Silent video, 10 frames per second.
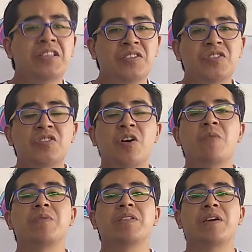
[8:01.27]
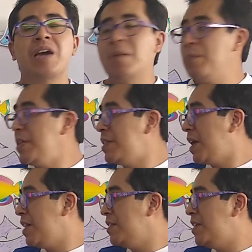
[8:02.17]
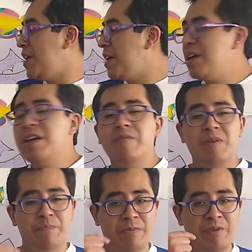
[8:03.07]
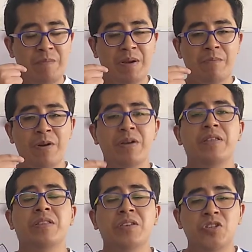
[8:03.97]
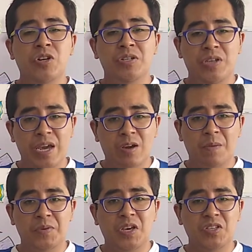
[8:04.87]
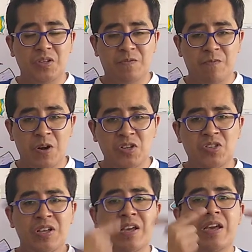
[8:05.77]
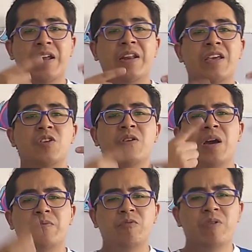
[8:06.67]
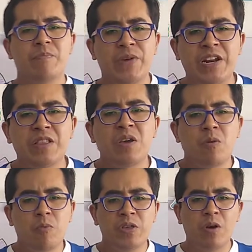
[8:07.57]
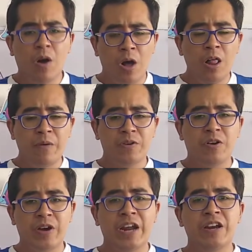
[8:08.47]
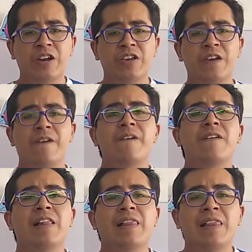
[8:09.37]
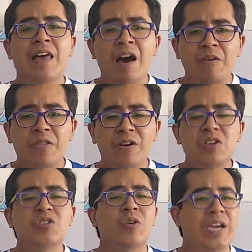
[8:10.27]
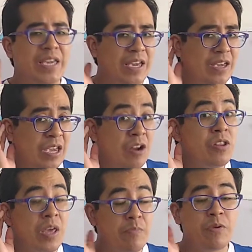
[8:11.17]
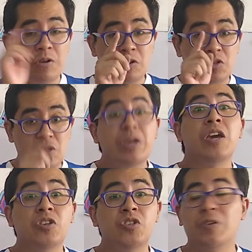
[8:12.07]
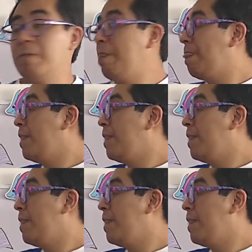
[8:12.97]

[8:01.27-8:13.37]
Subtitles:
Let's start with the capital D. Remember, the teacher Jacob says it first, and then you have to repeat it with all of your energy, louder, so I can hear the pronunciation.